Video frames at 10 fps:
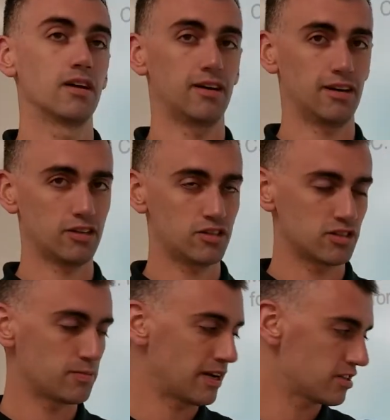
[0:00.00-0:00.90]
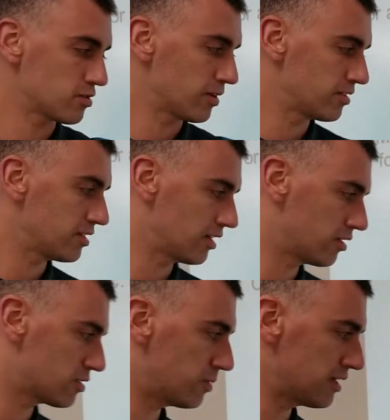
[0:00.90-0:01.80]
Oxygen's mass is rounded to
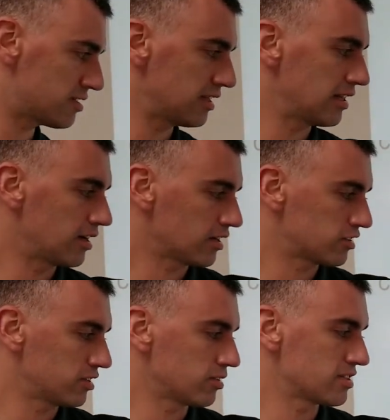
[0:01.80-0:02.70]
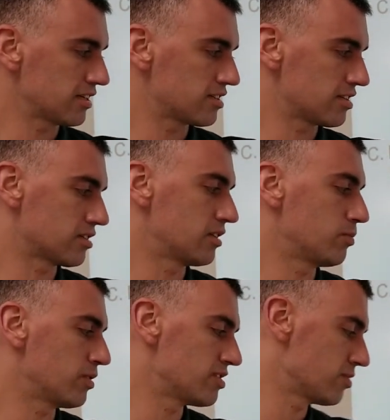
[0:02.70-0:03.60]
hundredths place. See, the oxygen goes out to
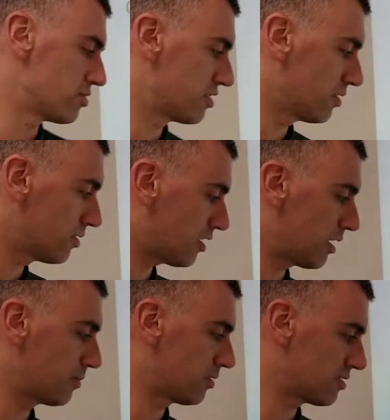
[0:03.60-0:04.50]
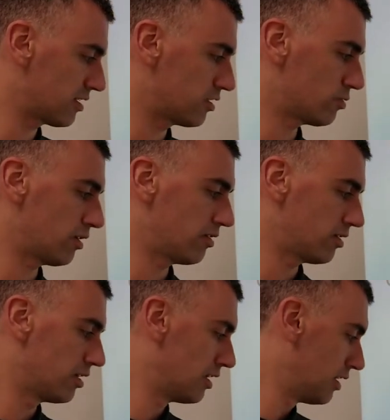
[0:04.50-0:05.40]
16.00. Carbon goes out to 12.
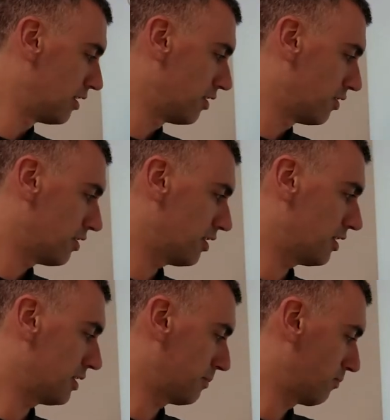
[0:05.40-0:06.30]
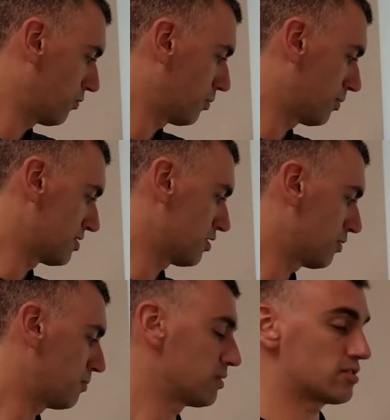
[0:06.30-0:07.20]
Where is it?
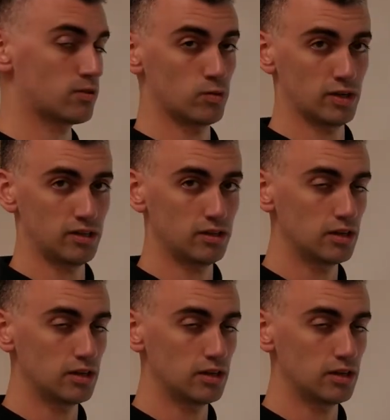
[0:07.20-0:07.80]
12.01.